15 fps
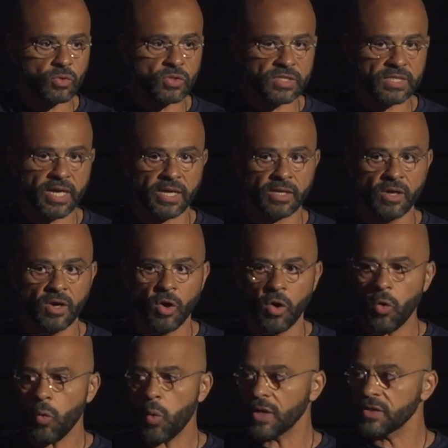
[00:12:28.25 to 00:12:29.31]
he would say,
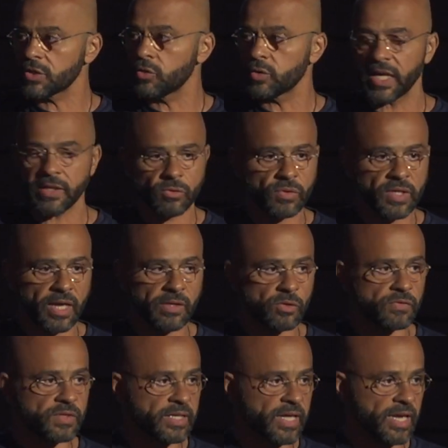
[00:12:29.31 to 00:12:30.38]
who wants to get to the end
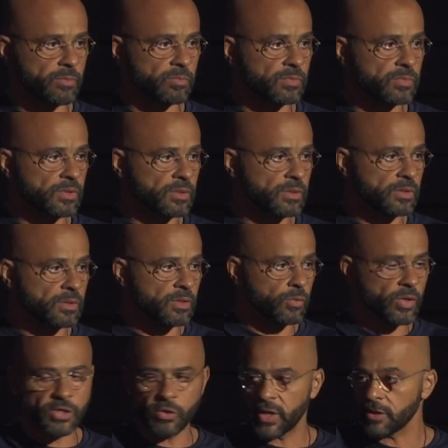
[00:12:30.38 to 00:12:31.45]
of the game?
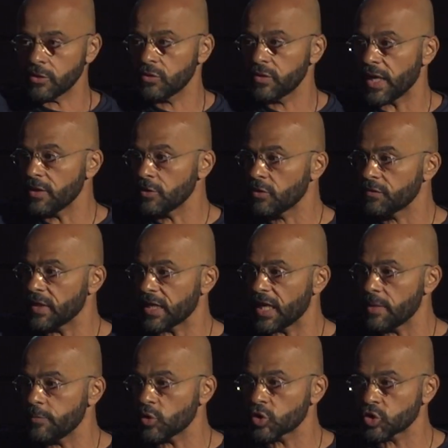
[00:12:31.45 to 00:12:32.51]
When you get to the end of the
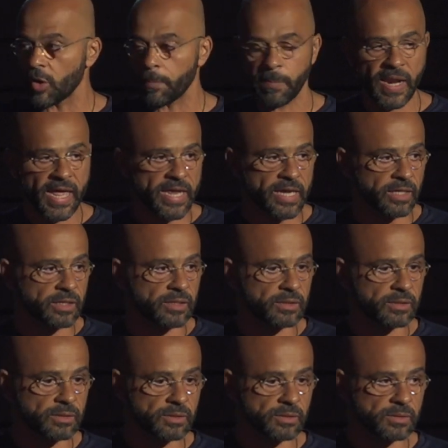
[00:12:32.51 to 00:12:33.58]
game, you stop playing,
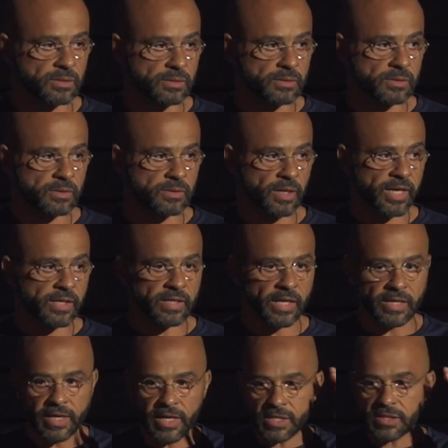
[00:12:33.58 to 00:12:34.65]
right?
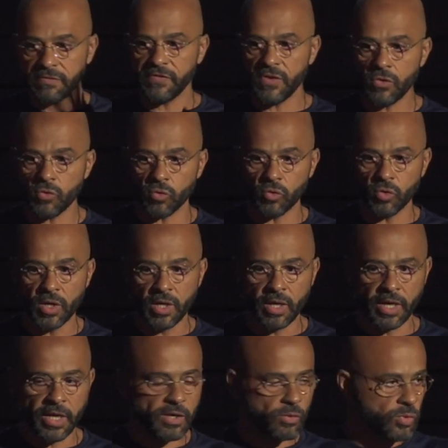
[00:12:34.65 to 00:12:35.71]
In his view,
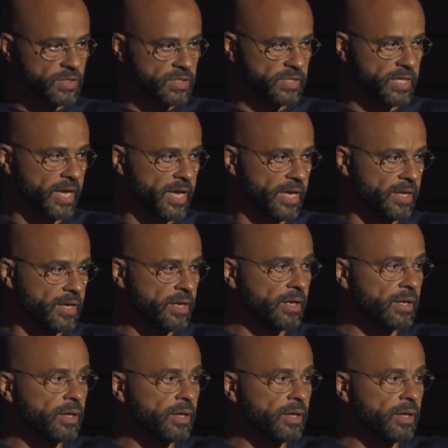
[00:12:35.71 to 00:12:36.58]
he would say,